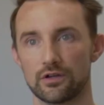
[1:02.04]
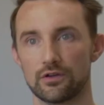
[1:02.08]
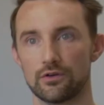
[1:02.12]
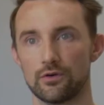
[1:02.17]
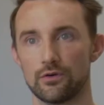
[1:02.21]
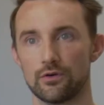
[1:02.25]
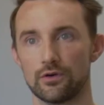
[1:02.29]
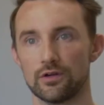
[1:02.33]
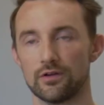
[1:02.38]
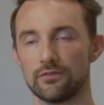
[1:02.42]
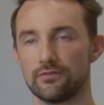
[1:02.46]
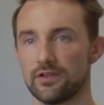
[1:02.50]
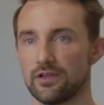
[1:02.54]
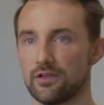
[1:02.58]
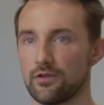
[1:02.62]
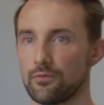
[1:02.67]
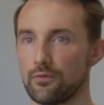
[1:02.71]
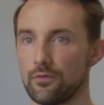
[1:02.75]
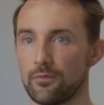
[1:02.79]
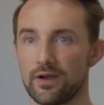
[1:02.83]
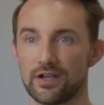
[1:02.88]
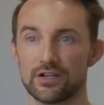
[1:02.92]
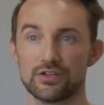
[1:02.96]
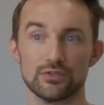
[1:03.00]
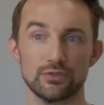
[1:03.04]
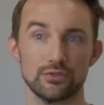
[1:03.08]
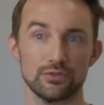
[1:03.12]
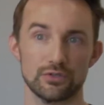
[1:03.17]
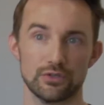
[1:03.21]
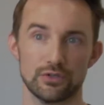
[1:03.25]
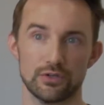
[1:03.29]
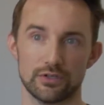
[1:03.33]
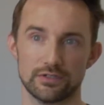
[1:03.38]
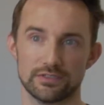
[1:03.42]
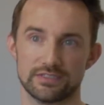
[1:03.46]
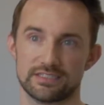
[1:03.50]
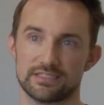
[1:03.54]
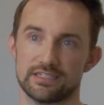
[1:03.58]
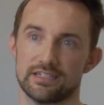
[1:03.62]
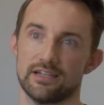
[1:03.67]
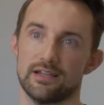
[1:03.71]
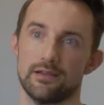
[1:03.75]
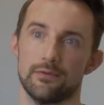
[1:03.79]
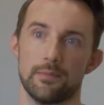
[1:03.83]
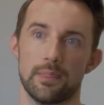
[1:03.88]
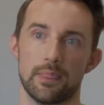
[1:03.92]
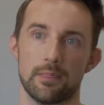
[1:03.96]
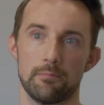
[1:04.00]
core of, well, my shoulder hurts,
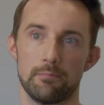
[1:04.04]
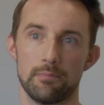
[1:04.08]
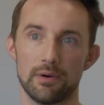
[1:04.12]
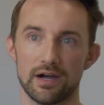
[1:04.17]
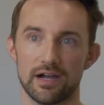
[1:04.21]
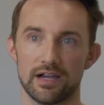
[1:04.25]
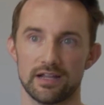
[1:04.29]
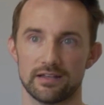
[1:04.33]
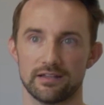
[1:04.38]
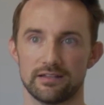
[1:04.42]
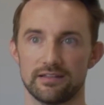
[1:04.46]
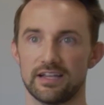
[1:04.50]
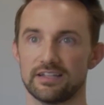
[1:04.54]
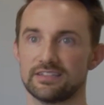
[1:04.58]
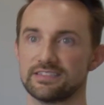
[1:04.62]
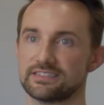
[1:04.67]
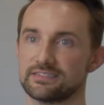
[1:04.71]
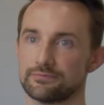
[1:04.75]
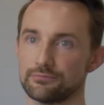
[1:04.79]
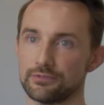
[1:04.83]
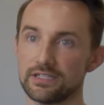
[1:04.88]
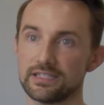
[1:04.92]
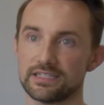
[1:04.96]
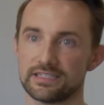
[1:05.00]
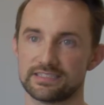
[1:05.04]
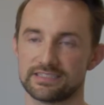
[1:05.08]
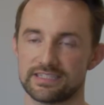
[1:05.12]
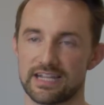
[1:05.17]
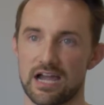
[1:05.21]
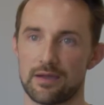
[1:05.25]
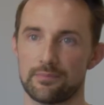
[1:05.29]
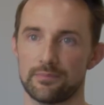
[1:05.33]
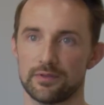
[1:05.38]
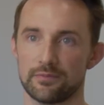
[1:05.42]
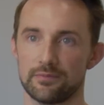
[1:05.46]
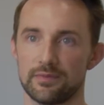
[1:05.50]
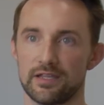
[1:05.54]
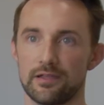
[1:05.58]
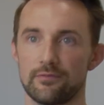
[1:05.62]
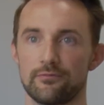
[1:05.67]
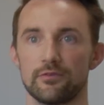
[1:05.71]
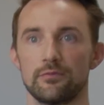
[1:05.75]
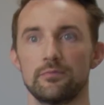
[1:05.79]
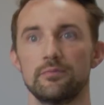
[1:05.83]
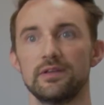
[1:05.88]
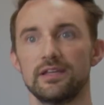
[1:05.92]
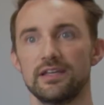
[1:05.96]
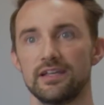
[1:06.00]
but that's really stopping me
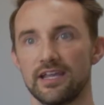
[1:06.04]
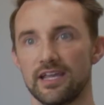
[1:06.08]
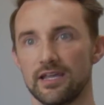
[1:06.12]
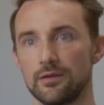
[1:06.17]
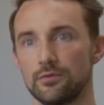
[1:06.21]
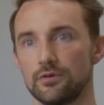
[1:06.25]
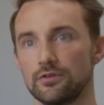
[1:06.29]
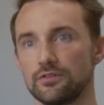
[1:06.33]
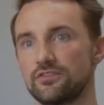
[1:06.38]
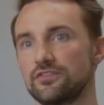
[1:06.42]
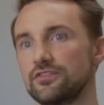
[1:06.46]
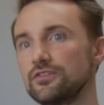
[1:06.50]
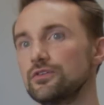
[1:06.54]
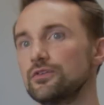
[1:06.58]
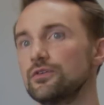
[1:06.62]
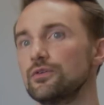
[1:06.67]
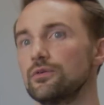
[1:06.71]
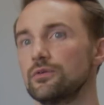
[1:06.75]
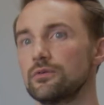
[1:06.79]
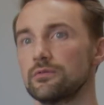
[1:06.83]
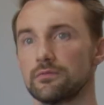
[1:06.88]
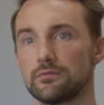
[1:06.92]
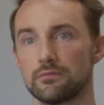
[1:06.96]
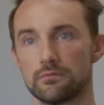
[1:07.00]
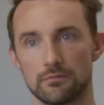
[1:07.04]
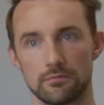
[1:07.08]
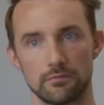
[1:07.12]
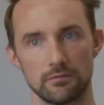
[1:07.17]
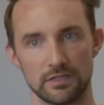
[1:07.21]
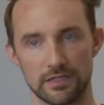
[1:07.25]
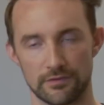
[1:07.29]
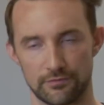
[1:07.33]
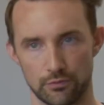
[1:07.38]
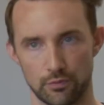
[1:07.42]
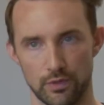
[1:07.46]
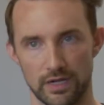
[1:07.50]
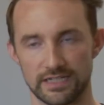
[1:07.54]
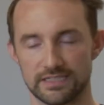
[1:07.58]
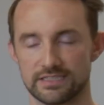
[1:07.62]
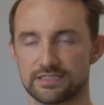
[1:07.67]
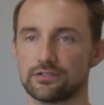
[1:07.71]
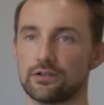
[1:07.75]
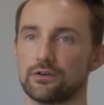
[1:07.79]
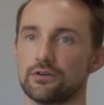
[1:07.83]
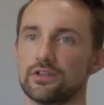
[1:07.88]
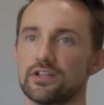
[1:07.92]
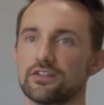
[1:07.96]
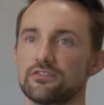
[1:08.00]
from being able to lift
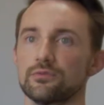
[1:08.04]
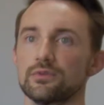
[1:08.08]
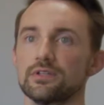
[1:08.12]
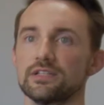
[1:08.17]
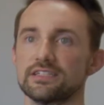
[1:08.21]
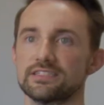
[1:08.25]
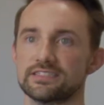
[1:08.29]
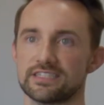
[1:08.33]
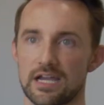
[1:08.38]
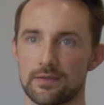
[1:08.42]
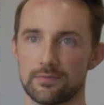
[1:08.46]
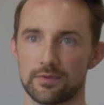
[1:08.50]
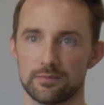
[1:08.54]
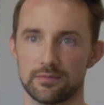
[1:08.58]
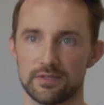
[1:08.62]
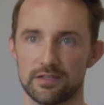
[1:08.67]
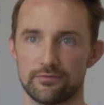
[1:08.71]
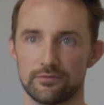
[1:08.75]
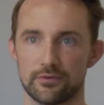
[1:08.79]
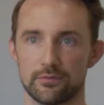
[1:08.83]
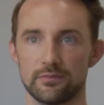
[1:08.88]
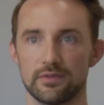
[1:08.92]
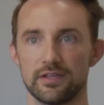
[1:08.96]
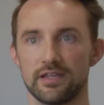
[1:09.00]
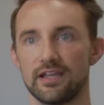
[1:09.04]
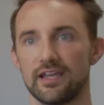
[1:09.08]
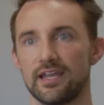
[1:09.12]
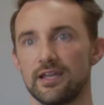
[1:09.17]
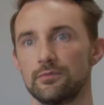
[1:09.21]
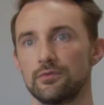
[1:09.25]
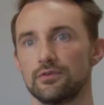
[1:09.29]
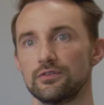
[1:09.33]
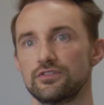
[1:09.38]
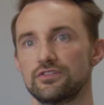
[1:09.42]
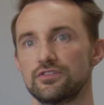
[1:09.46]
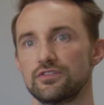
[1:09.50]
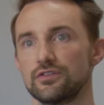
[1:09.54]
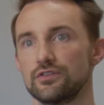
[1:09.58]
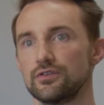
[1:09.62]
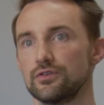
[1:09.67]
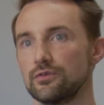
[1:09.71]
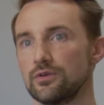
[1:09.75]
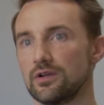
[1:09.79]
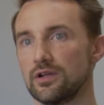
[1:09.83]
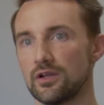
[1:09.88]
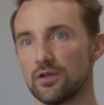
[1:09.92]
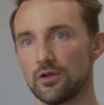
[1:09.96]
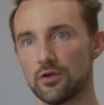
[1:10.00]
weights, or that's really stopping me from being able
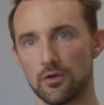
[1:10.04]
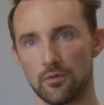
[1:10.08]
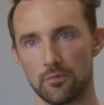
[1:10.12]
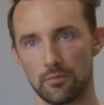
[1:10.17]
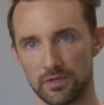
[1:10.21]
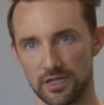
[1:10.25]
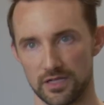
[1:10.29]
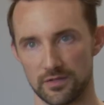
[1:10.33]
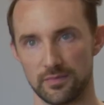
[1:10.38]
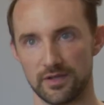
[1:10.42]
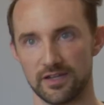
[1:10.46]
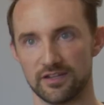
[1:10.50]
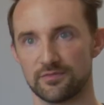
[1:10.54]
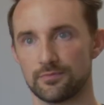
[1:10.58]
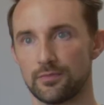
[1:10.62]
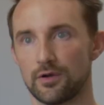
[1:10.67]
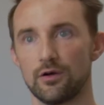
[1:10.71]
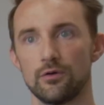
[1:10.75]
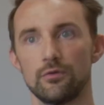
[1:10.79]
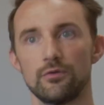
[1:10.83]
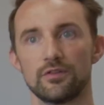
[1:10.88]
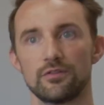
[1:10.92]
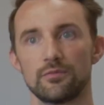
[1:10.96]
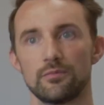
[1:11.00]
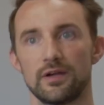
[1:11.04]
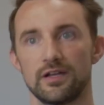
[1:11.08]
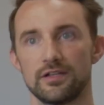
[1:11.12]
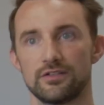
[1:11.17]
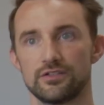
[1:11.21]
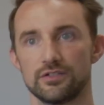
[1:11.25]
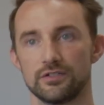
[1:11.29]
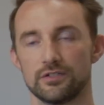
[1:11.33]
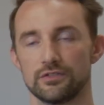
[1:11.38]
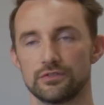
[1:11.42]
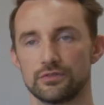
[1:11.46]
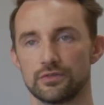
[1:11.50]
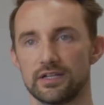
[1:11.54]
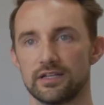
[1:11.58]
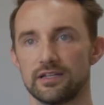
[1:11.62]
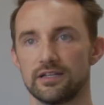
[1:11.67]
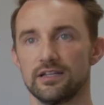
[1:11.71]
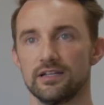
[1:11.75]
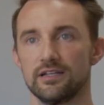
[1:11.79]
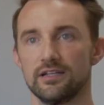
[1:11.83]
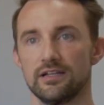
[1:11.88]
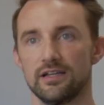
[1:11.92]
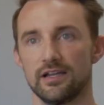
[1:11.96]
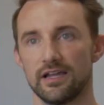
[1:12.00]
to play baseball with my children.
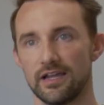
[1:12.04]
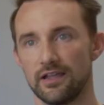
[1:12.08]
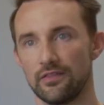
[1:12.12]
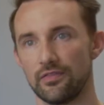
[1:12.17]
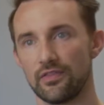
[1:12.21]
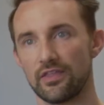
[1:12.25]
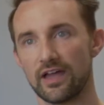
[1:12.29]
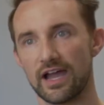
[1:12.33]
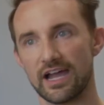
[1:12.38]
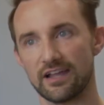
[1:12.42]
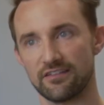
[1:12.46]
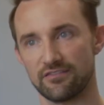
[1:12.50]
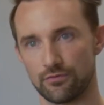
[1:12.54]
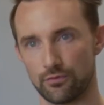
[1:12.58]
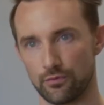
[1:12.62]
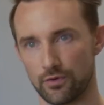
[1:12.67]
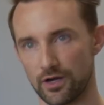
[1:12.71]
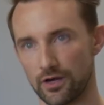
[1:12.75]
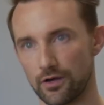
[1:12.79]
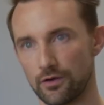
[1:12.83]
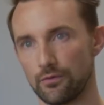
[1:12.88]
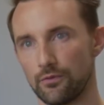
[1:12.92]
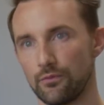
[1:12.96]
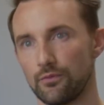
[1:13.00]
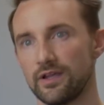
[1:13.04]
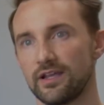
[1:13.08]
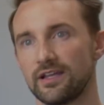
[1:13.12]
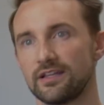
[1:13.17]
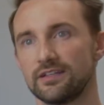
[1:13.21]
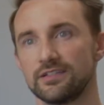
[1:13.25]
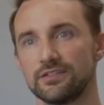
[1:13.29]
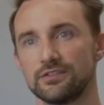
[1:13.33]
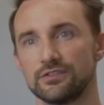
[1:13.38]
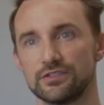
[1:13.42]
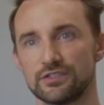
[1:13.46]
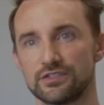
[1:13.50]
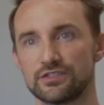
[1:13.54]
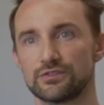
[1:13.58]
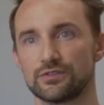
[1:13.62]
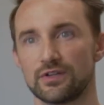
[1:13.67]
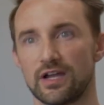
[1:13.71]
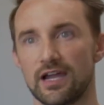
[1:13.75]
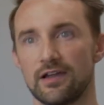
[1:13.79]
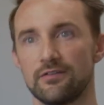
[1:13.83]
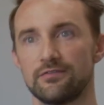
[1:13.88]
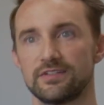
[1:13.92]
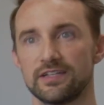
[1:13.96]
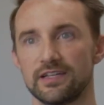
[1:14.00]
And that's where we continue to
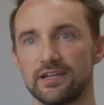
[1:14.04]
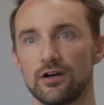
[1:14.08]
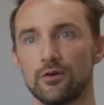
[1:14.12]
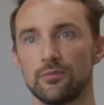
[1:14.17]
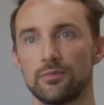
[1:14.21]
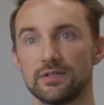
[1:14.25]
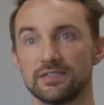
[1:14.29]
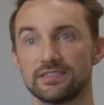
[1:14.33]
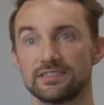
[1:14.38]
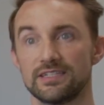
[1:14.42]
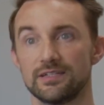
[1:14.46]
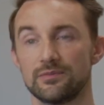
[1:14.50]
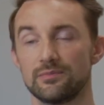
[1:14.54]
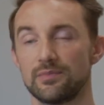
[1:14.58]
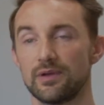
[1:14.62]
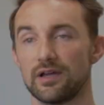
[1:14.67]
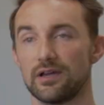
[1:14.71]
strive to help us get